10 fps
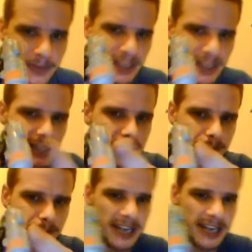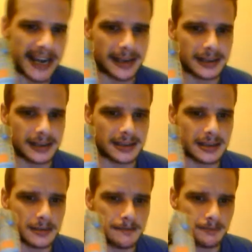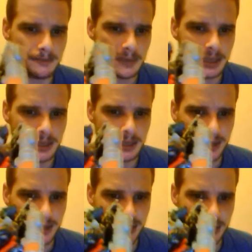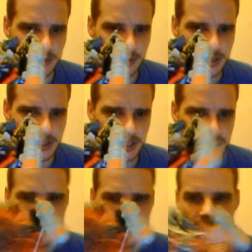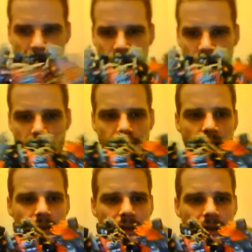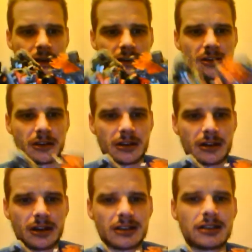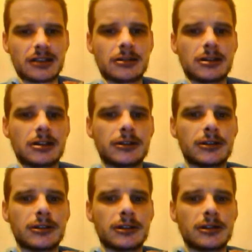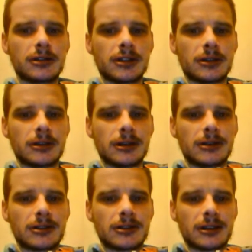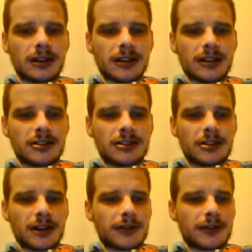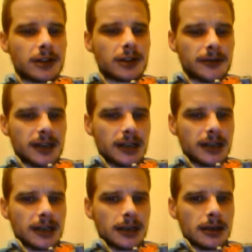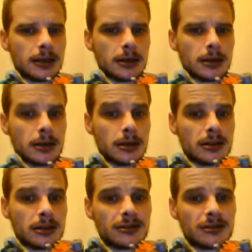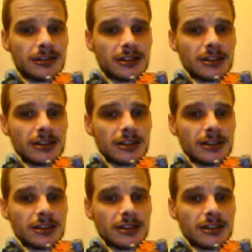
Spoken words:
these tanks have nice orange detail on them, and he's got like a nice little gun that, you know, it looks like he's got that Friday feeling. It looks like